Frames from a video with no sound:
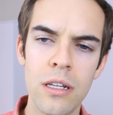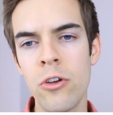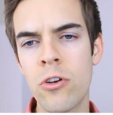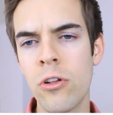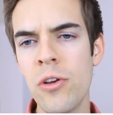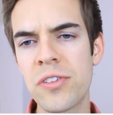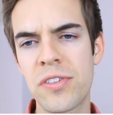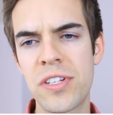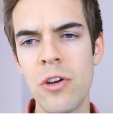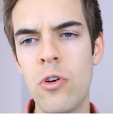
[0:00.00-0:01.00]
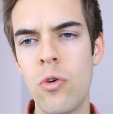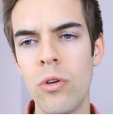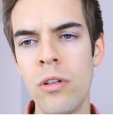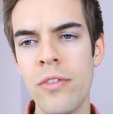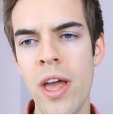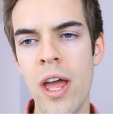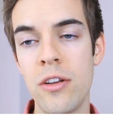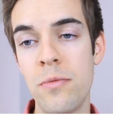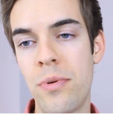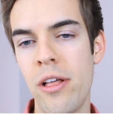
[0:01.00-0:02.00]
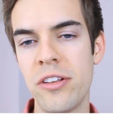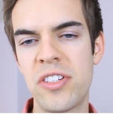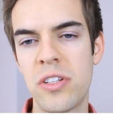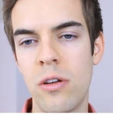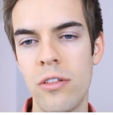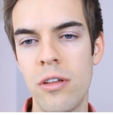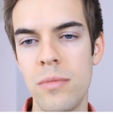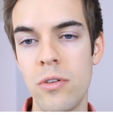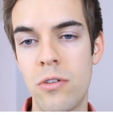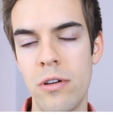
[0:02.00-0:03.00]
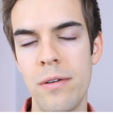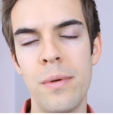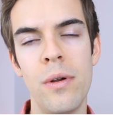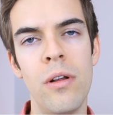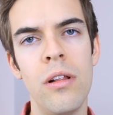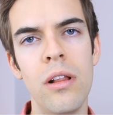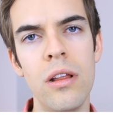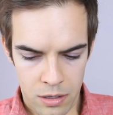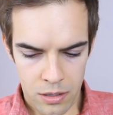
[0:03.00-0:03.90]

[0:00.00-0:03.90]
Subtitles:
Your clothes are so cool that you probably stole them, you criminal.